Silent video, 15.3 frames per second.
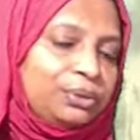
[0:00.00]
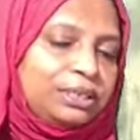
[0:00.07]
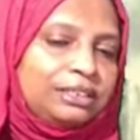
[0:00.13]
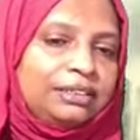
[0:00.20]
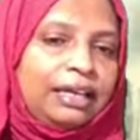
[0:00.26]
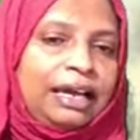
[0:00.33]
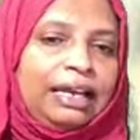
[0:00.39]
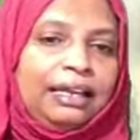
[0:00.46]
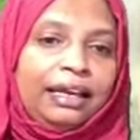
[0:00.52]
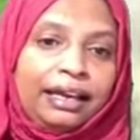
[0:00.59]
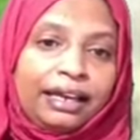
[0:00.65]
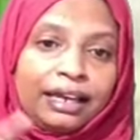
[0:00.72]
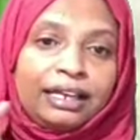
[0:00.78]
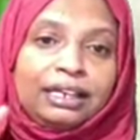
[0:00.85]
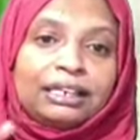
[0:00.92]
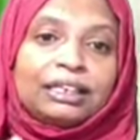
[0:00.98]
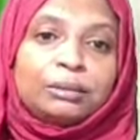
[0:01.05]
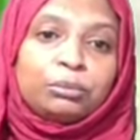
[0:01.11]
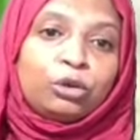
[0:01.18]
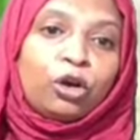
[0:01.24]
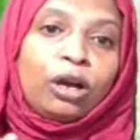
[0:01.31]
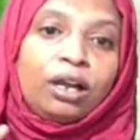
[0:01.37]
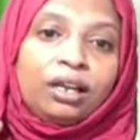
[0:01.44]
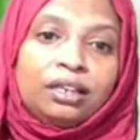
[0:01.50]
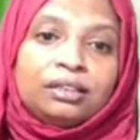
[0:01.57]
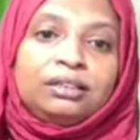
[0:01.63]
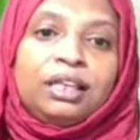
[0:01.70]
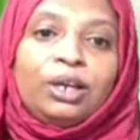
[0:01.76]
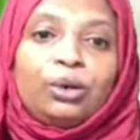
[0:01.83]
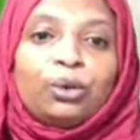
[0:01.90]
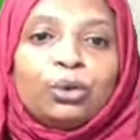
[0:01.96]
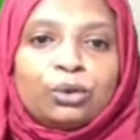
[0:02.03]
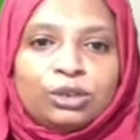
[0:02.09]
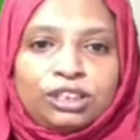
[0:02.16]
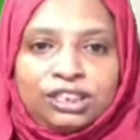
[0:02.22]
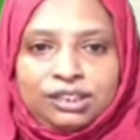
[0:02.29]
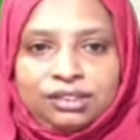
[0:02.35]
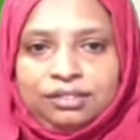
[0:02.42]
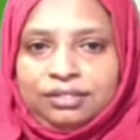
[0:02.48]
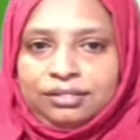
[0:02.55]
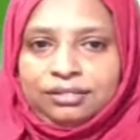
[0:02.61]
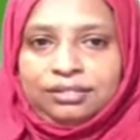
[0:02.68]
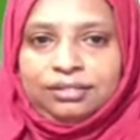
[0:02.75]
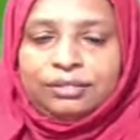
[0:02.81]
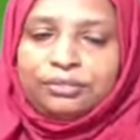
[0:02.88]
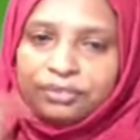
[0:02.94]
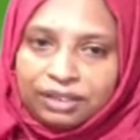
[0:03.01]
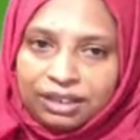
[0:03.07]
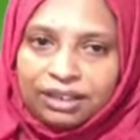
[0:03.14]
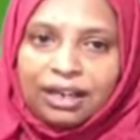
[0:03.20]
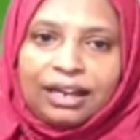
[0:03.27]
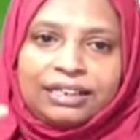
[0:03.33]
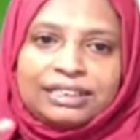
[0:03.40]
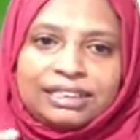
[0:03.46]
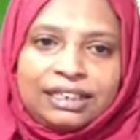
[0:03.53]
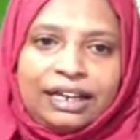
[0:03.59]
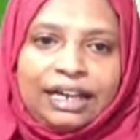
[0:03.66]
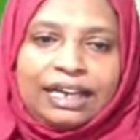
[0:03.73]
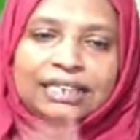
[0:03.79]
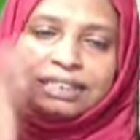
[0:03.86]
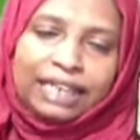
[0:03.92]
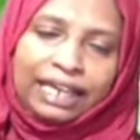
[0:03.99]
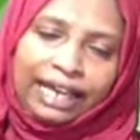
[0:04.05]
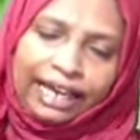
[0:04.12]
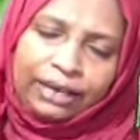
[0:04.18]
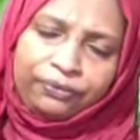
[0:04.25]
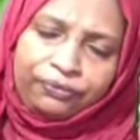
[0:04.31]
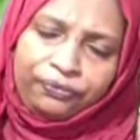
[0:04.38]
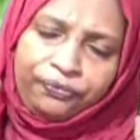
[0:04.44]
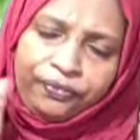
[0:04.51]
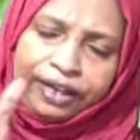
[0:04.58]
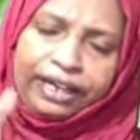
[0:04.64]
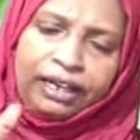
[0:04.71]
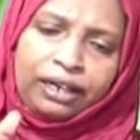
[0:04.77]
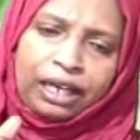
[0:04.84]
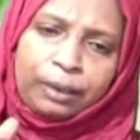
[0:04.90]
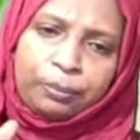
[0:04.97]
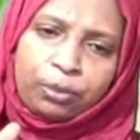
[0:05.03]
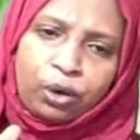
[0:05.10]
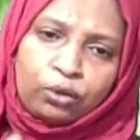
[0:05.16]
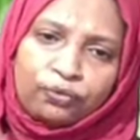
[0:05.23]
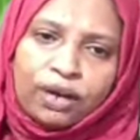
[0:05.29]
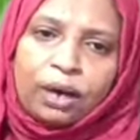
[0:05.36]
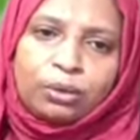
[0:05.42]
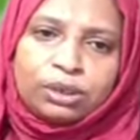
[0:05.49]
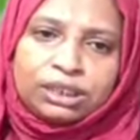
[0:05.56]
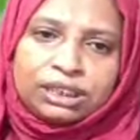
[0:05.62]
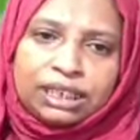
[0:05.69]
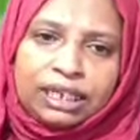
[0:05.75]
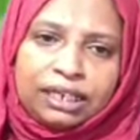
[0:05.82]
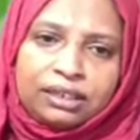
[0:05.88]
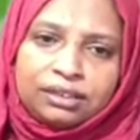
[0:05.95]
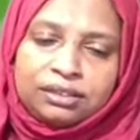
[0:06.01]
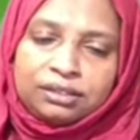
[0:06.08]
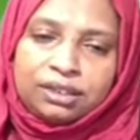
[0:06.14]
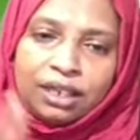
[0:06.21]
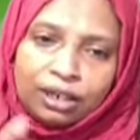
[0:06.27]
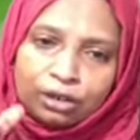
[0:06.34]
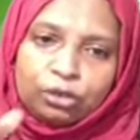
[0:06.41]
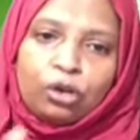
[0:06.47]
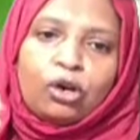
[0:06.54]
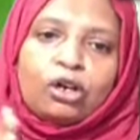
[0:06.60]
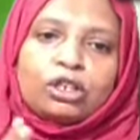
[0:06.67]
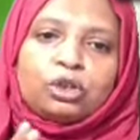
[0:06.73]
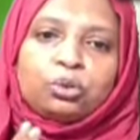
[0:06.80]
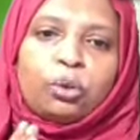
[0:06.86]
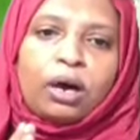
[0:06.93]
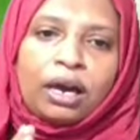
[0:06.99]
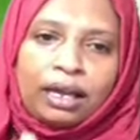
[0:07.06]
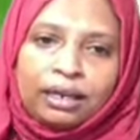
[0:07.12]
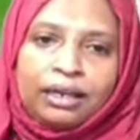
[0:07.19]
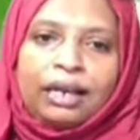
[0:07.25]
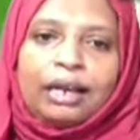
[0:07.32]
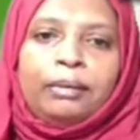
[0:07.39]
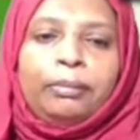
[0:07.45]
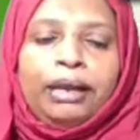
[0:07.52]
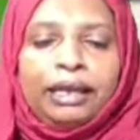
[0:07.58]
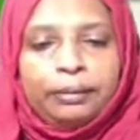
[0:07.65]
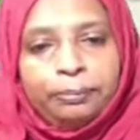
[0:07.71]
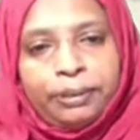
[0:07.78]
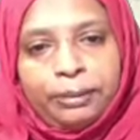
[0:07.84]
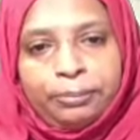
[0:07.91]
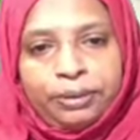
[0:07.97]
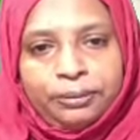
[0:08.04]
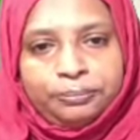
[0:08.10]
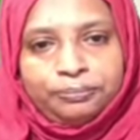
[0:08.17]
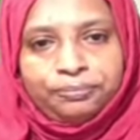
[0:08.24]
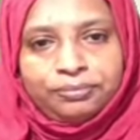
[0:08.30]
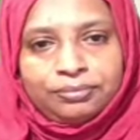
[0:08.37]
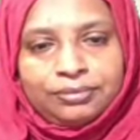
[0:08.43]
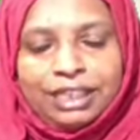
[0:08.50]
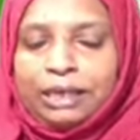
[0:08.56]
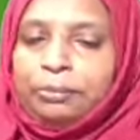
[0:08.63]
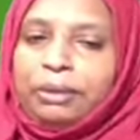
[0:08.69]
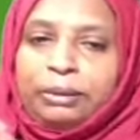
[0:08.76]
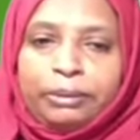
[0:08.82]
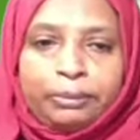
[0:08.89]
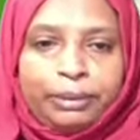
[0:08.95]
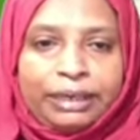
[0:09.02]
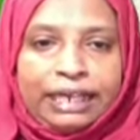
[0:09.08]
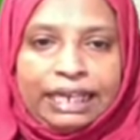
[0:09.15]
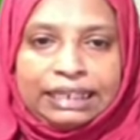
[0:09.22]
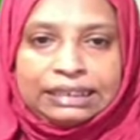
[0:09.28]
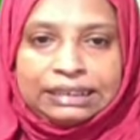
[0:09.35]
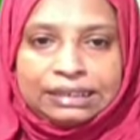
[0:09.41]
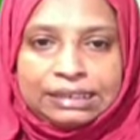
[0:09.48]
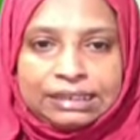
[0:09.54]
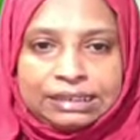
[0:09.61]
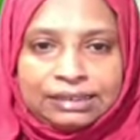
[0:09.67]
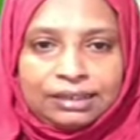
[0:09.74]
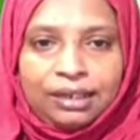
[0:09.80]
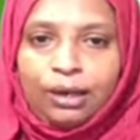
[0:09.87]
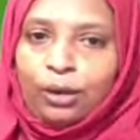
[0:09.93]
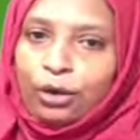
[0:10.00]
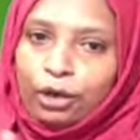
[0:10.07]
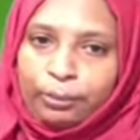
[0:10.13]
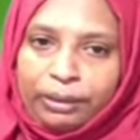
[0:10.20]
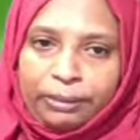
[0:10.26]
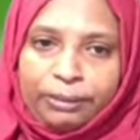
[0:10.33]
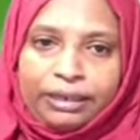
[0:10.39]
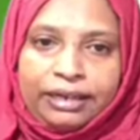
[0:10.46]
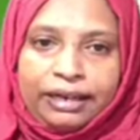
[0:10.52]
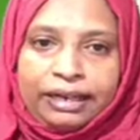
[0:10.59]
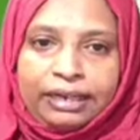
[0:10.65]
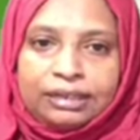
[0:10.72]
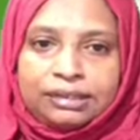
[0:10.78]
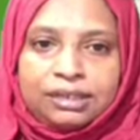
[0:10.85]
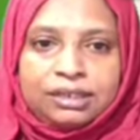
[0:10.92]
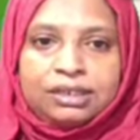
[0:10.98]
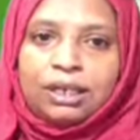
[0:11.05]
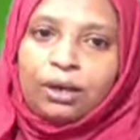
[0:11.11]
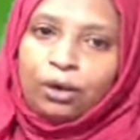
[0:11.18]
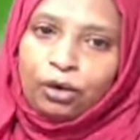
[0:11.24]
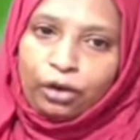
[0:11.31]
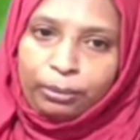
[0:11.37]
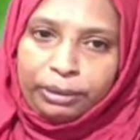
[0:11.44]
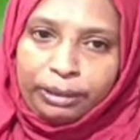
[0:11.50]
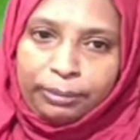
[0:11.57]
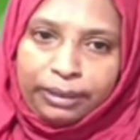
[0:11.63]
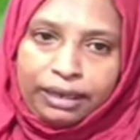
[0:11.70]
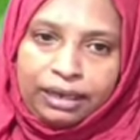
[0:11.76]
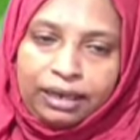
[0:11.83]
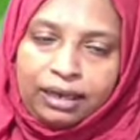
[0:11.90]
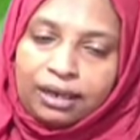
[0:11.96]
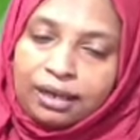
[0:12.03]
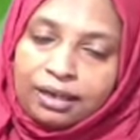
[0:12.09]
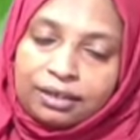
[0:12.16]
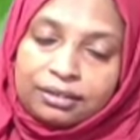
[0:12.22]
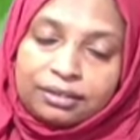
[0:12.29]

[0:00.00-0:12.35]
uses that, a term called dikos were considered as every type of outsiders, those who are troubling people. It may be Britishers, or maybe traders, or maybe